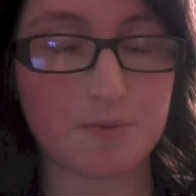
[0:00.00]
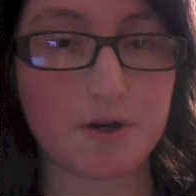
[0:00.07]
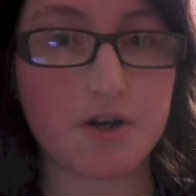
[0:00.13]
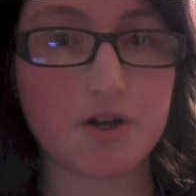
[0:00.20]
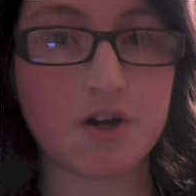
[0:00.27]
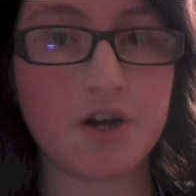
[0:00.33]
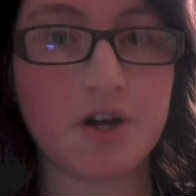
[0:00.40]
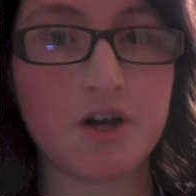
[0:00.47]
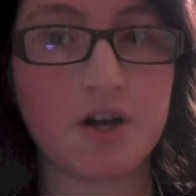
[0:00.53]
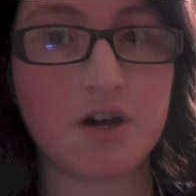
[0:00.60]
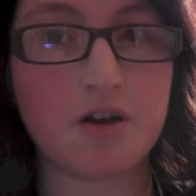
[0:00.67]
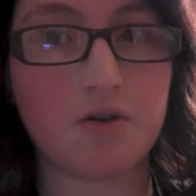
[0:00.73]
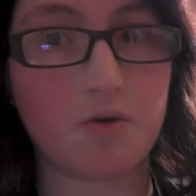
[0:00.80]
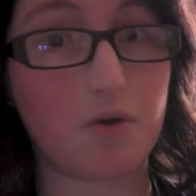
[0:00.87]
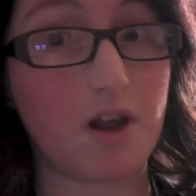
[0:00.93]
book,
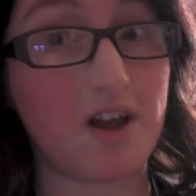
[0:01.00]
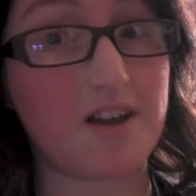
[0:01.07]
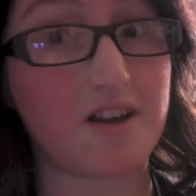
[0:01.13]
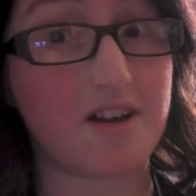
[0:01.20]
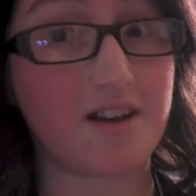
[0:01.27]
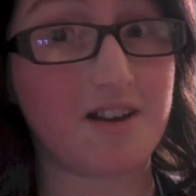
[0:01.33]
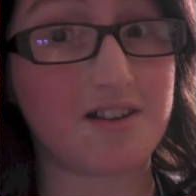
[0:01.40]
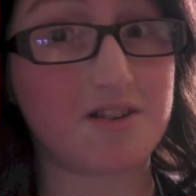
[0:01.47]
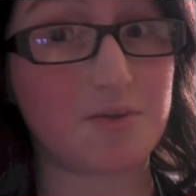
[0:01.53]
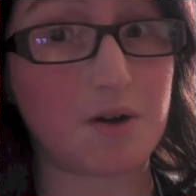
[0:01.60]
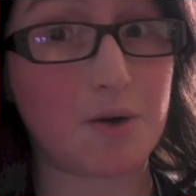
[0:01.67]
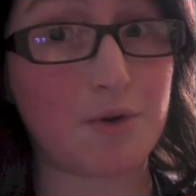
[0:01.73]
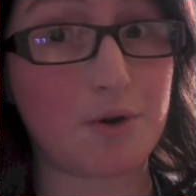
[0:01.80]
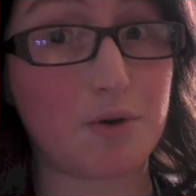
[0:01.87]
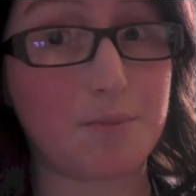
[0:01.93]
or like a 9 to
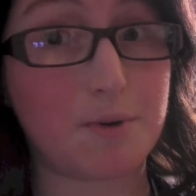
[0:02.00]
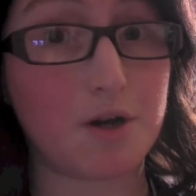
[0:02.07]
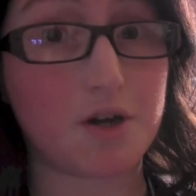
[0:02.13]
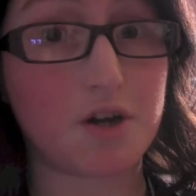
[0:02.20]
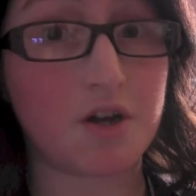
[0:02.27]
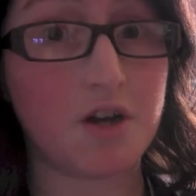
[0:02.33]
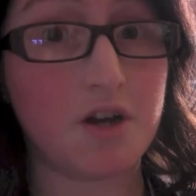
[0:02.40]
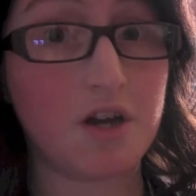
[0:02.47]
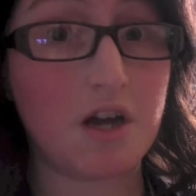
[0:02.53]
12 year old book.